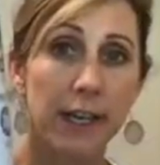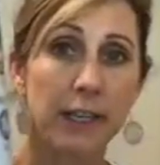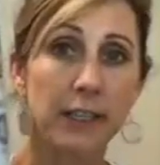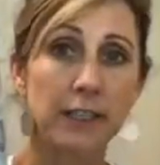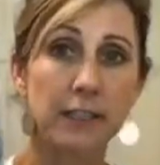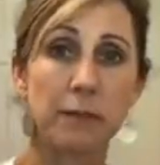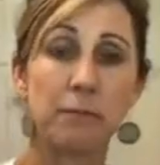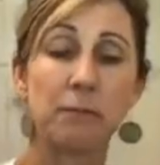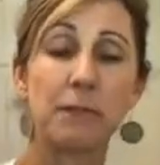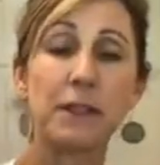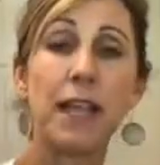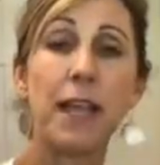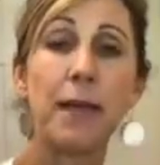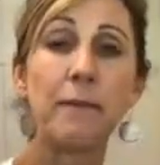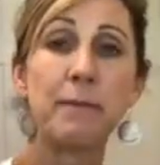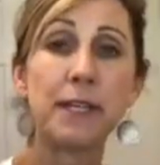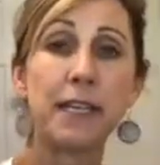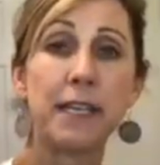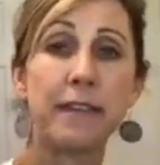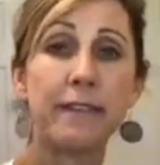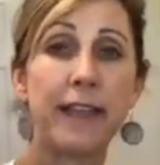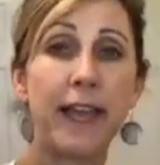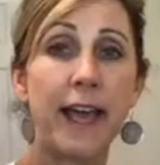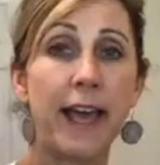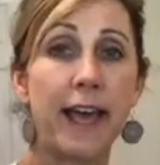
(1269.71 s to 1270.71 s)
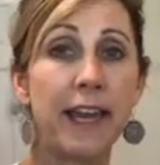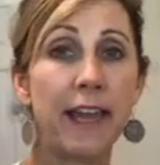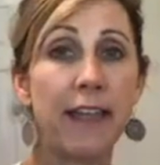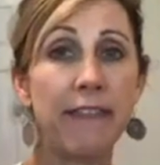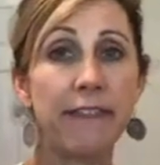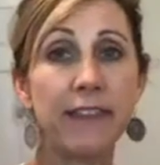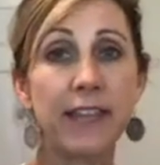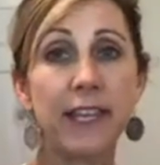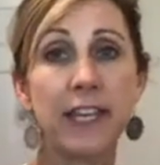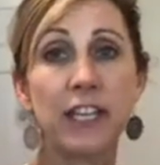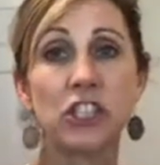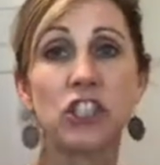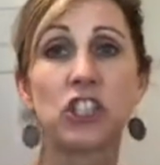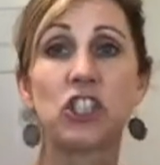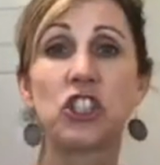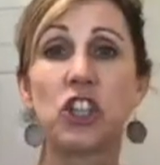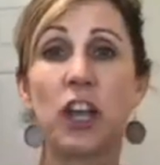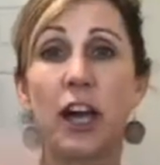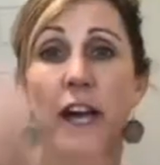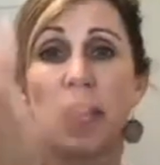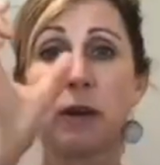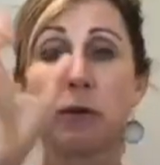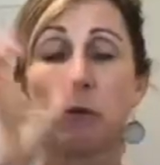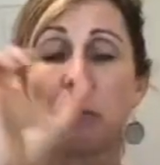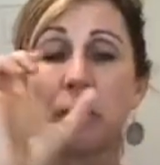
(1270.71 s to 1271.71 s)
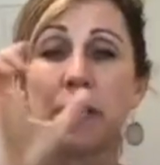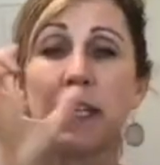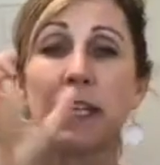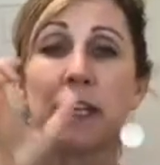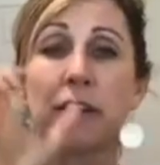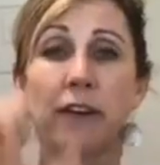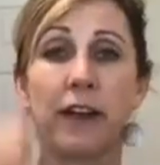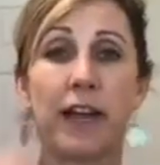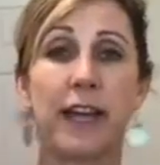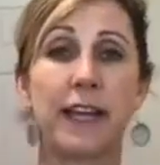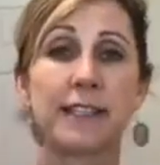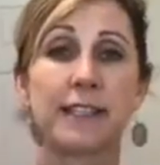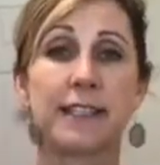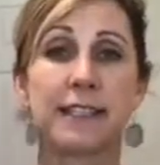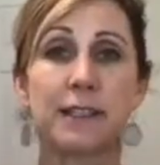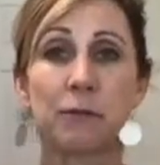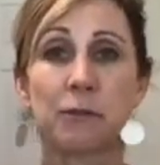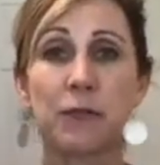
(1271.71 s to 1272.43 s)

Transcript: some lemon in that, and then a shot of wheatgrass to